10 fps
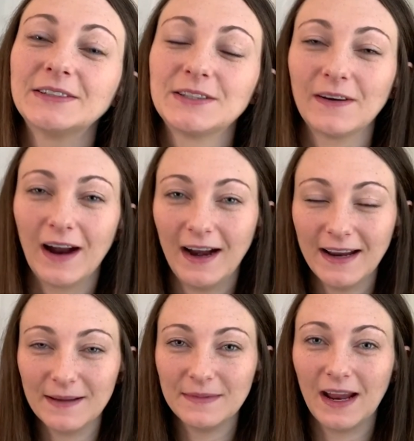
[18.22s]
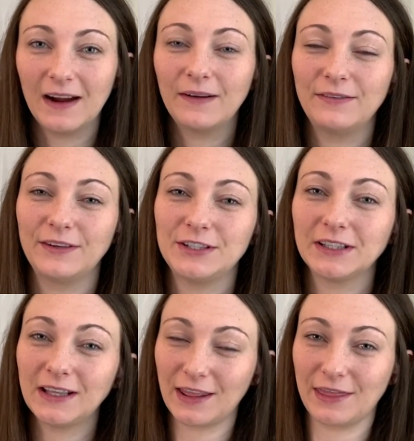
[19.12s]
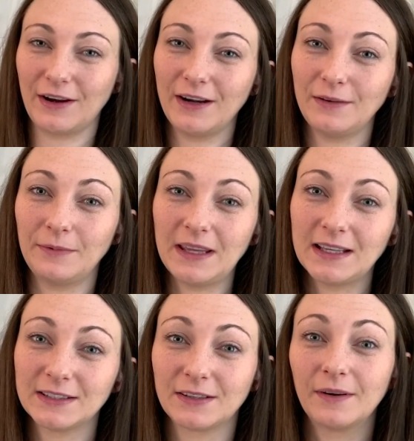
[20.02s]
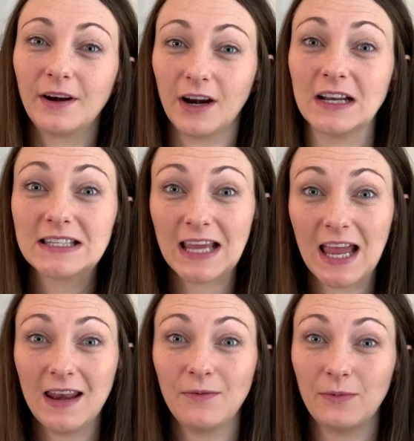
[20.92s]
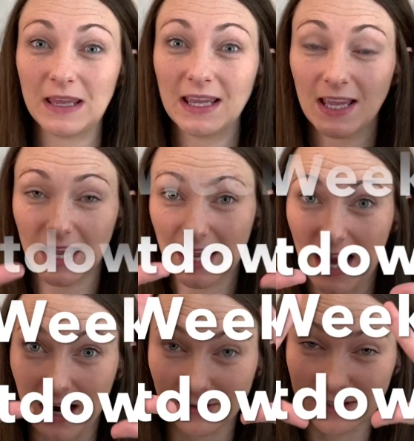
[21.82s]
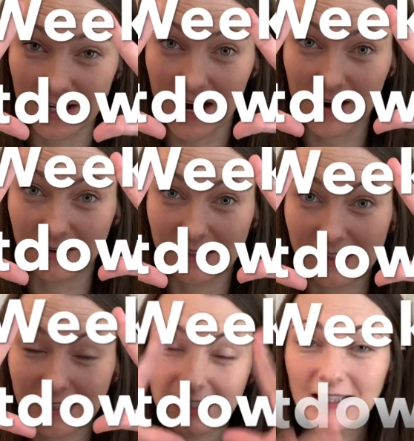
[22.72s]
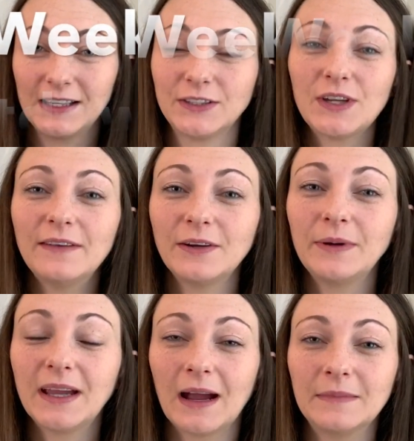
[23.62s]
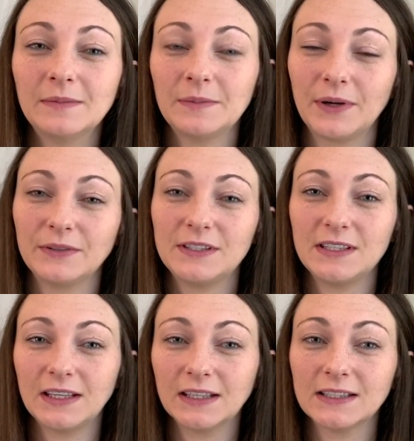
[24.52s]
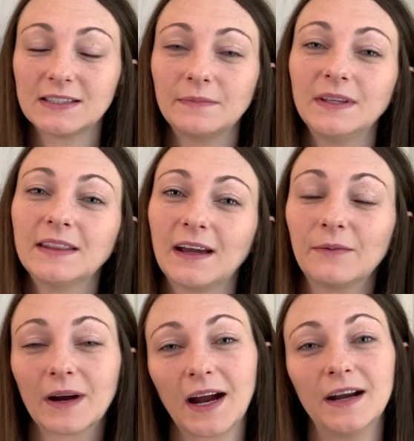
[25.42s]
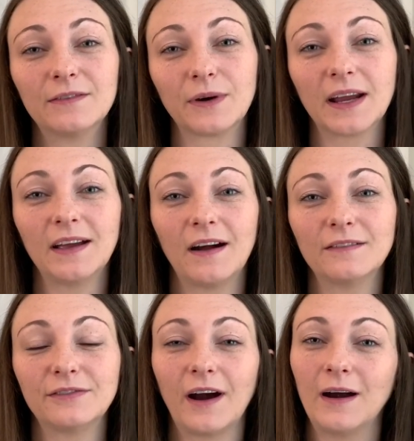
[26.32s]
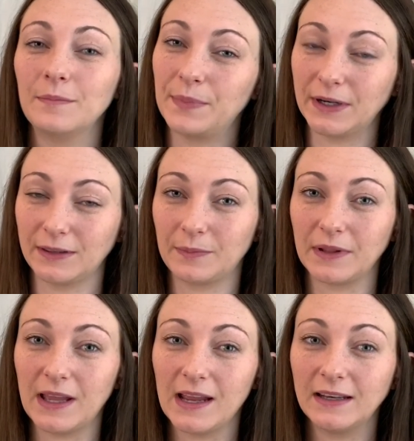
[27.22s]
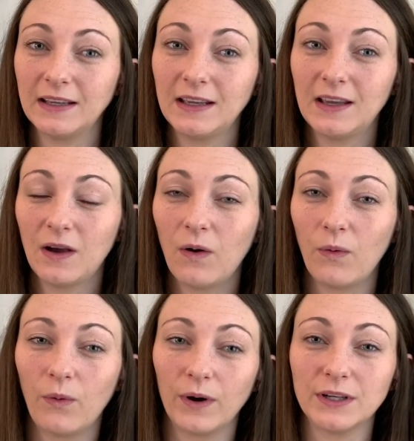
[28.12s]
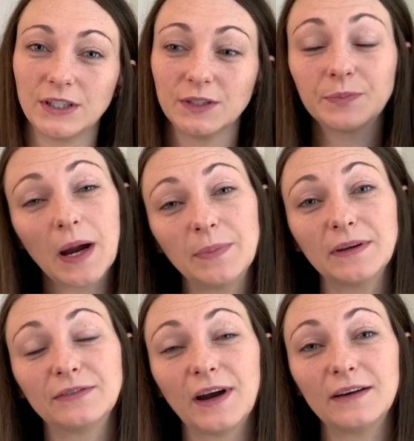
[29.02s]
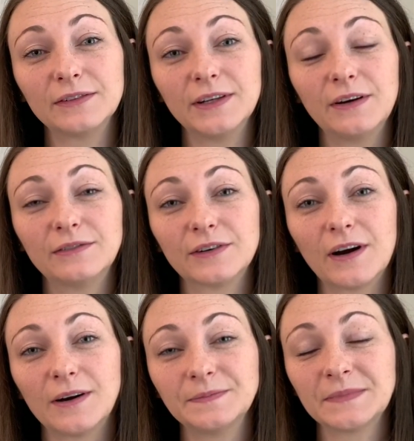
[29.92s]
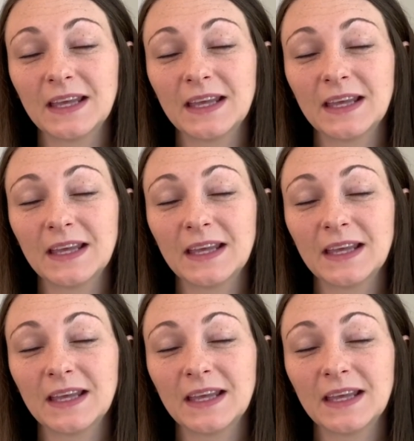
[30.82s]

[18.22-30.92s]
So I am now officially 30 weeks, so we're in our 10-week countdown. So every week I'm going to be posting something that we're kind of working on for our birth plan or just prepping for Evelynn overall.